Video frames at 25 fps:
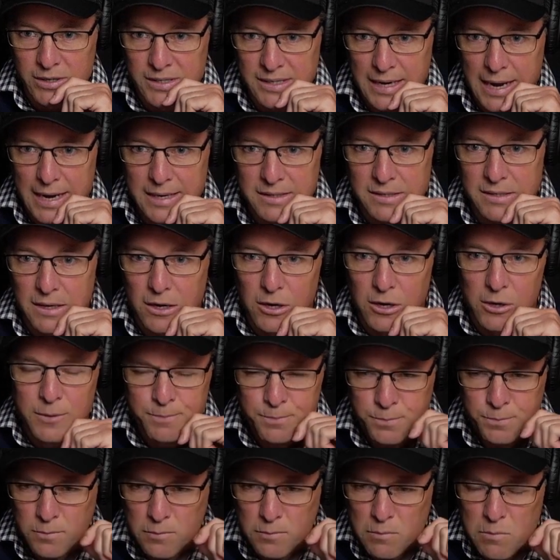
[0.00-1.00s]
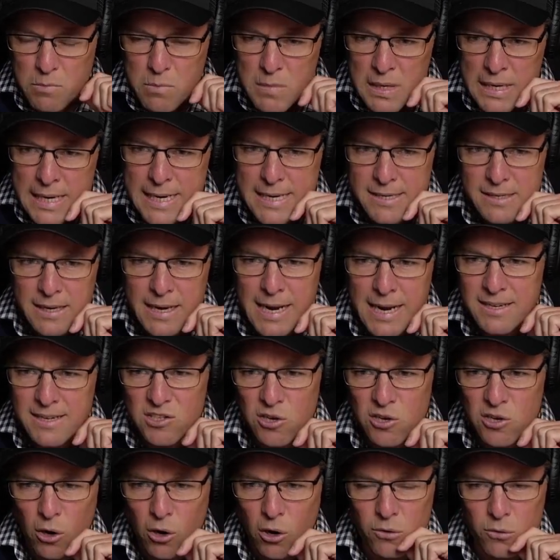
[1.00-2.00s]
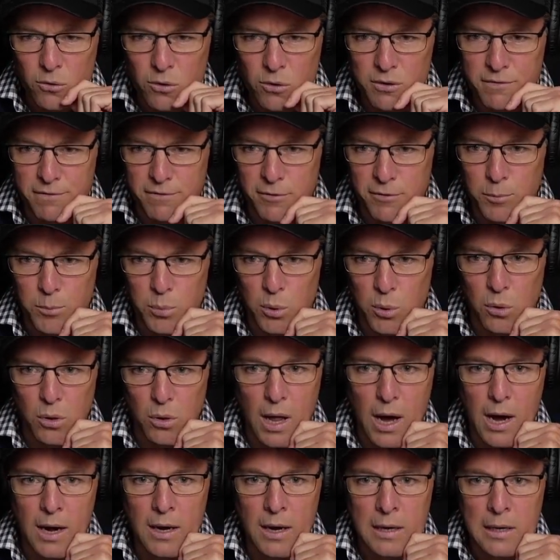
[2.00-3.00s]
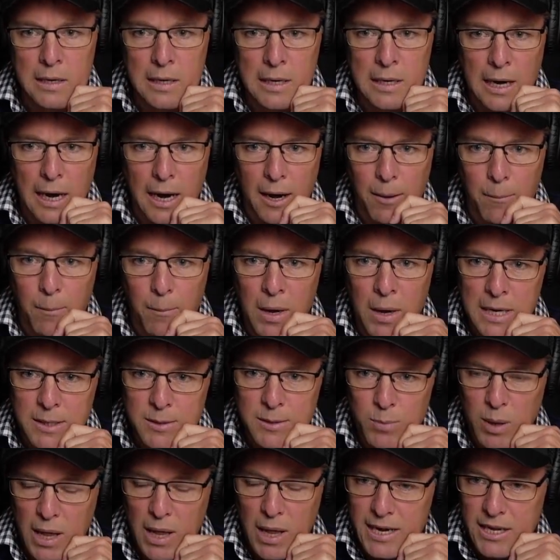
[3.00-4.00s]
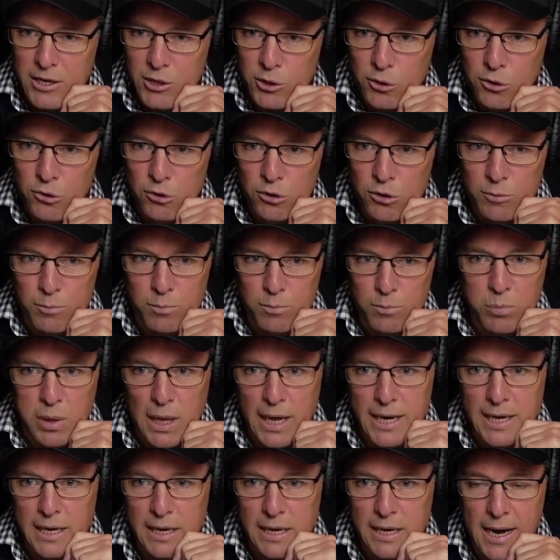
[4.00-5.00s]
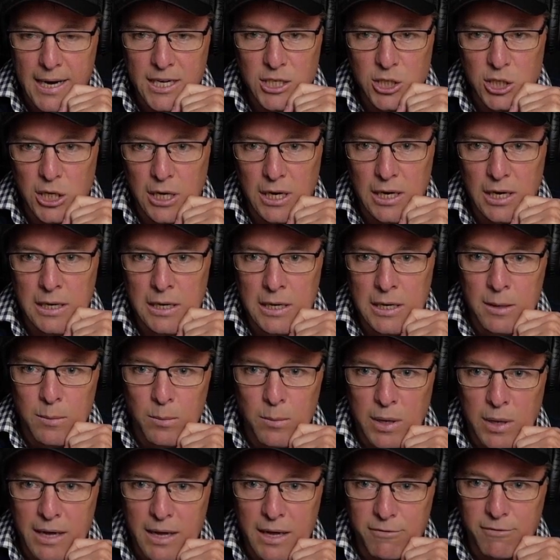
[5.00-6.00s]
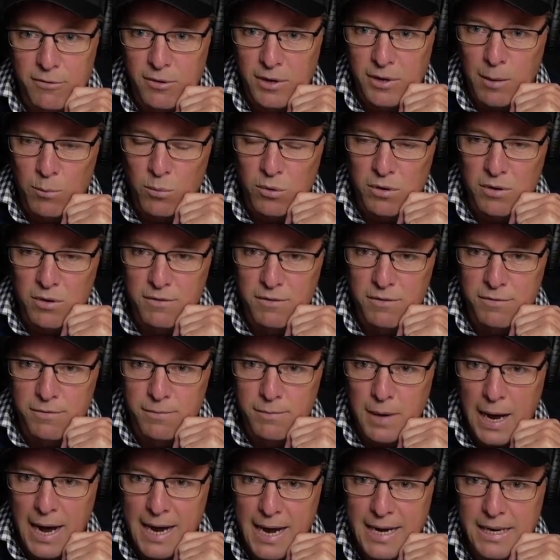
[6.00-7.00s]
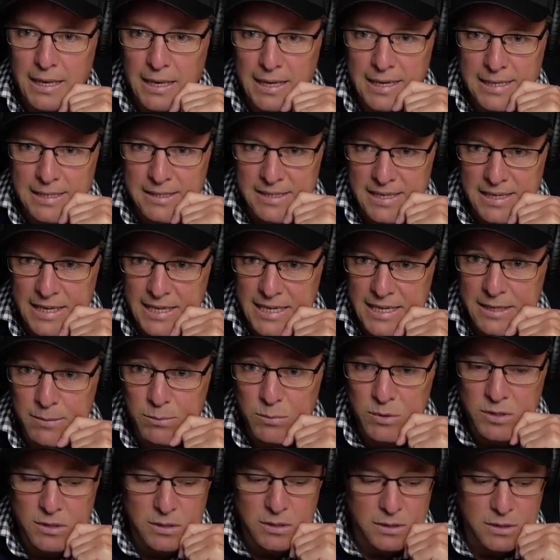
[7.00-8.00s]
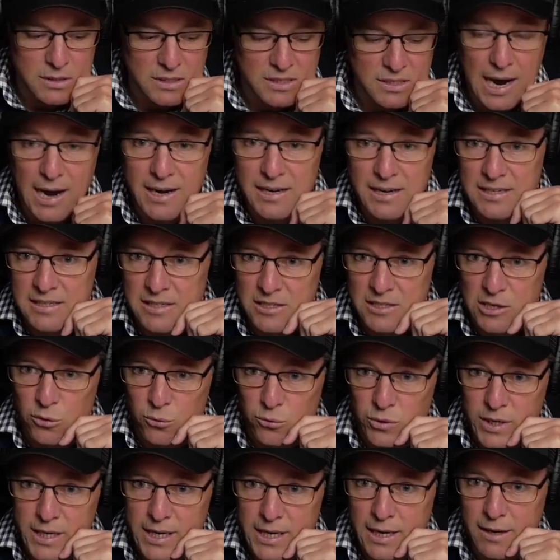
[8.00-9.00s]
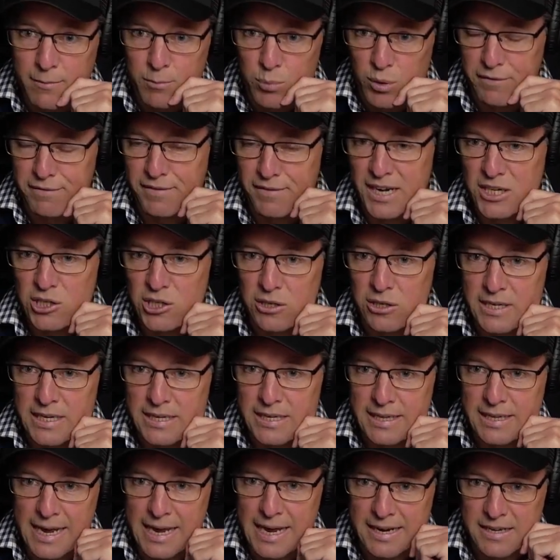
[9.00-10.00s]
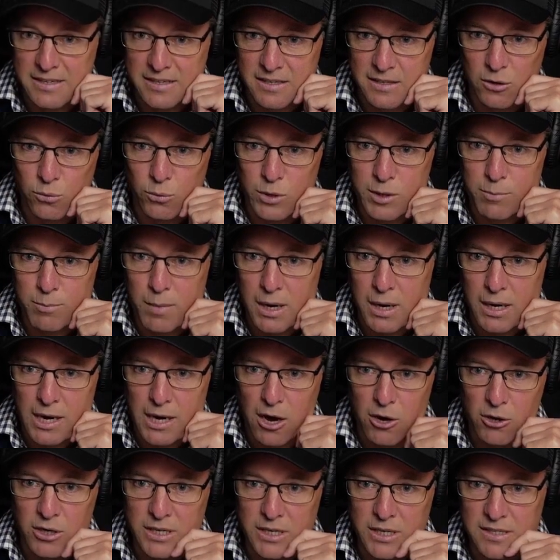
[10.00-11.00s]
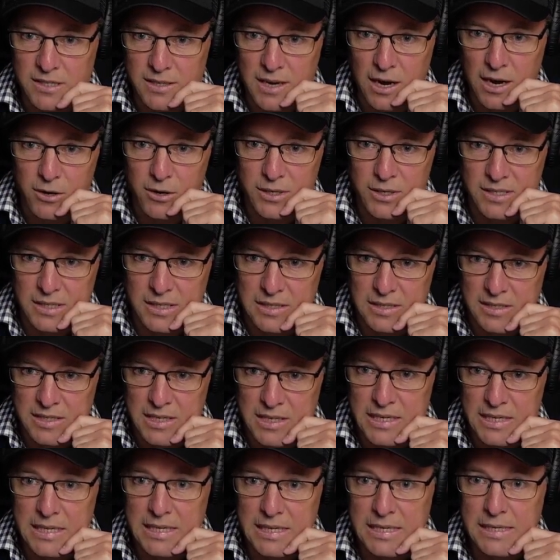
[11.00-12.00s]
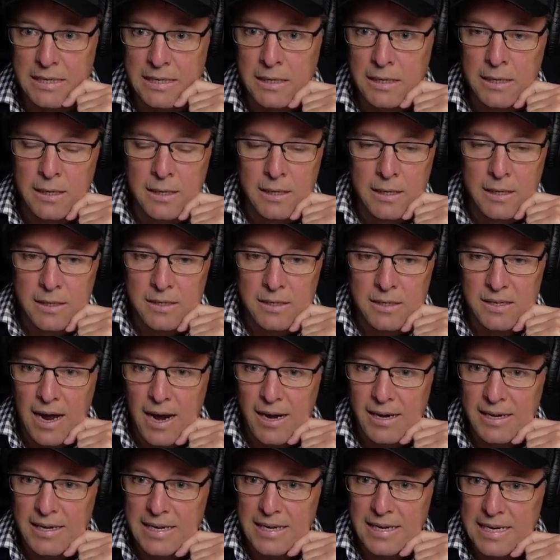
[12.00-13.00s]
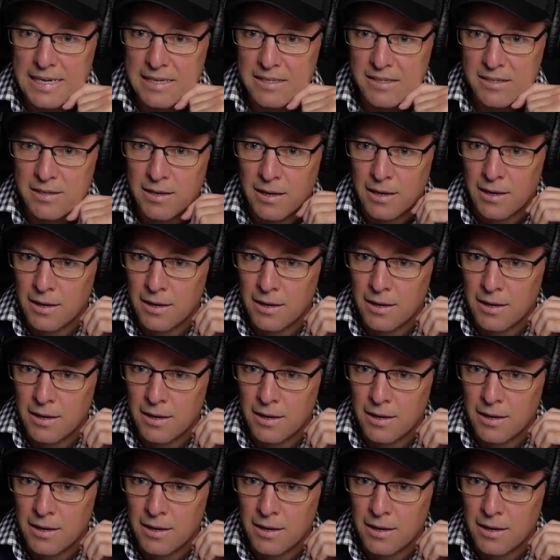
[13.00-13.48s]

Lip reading: he's at. So he's an ex-Socceroo footballer, played in Europe, played in Asia, played for a number of A-League teams, started his career professionally in the NSL with Marconi Stallions in Sydney, started his